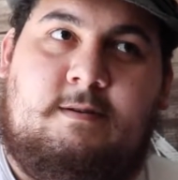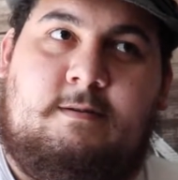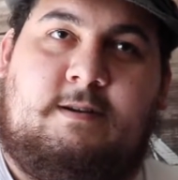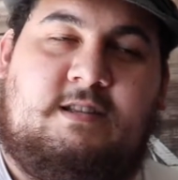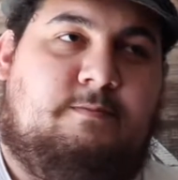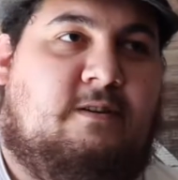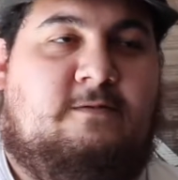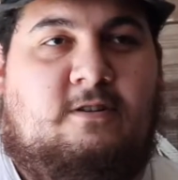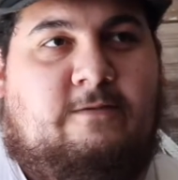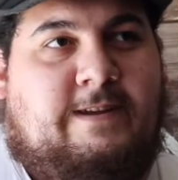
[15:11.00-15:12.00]
Click the bell
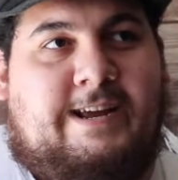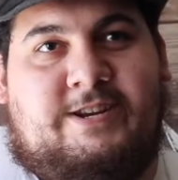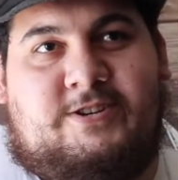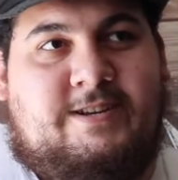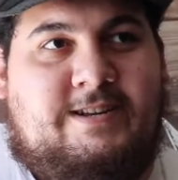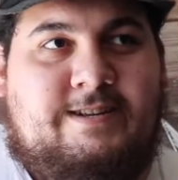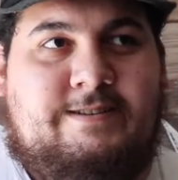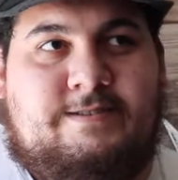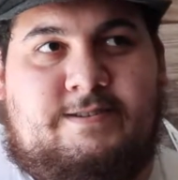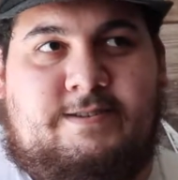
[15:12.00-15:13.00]
for
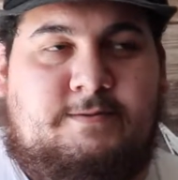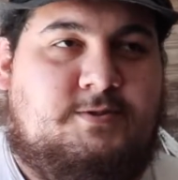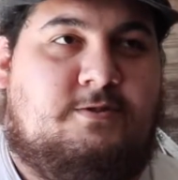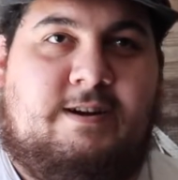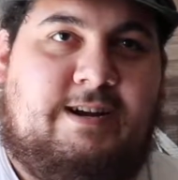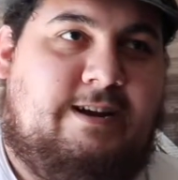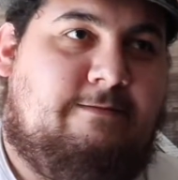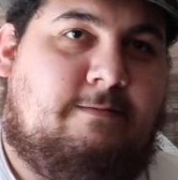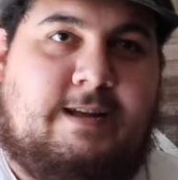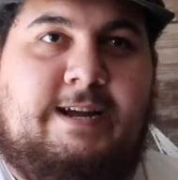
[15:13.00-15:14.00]
notifications,
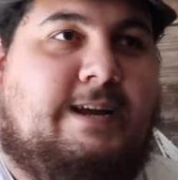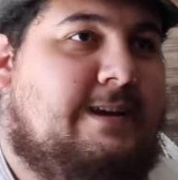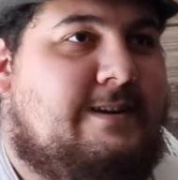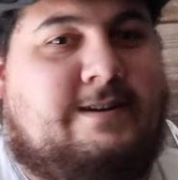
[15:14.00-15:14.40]
subscribe, like,